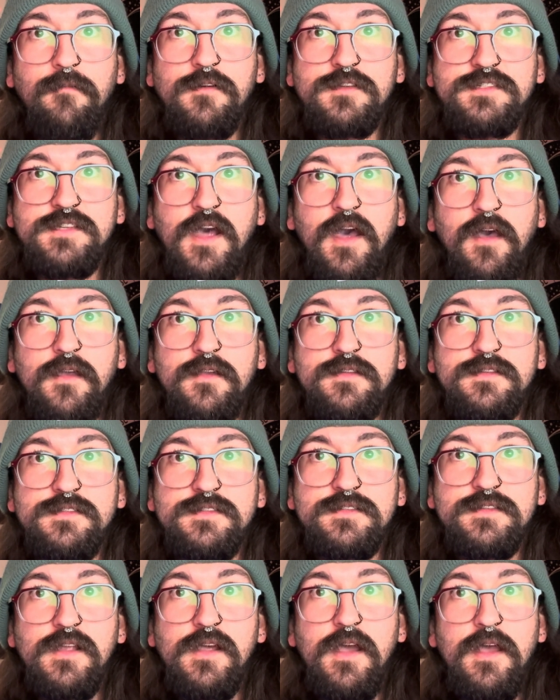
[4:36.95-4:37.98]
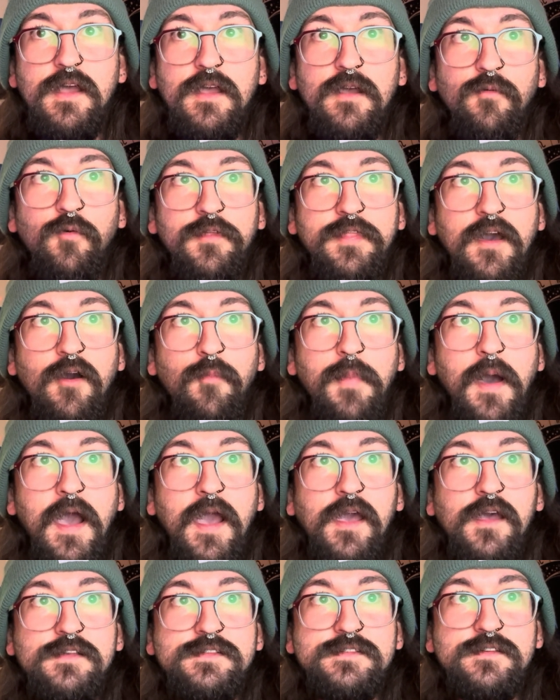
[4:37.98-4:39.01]
resides, without
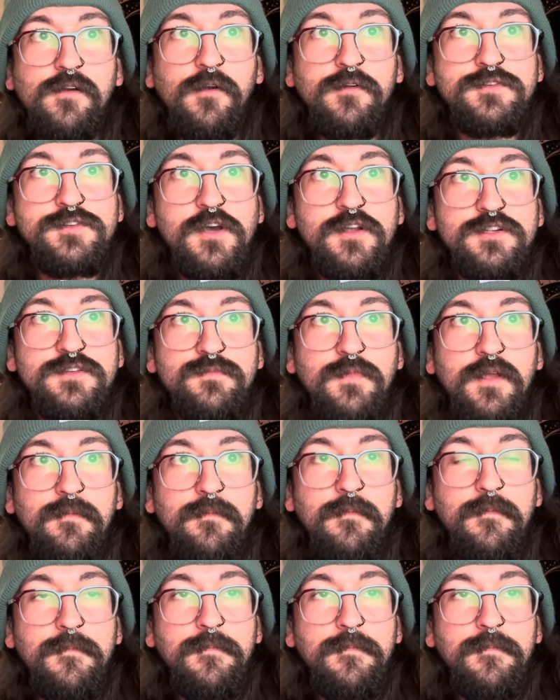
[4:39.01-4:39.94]
bias or judgment.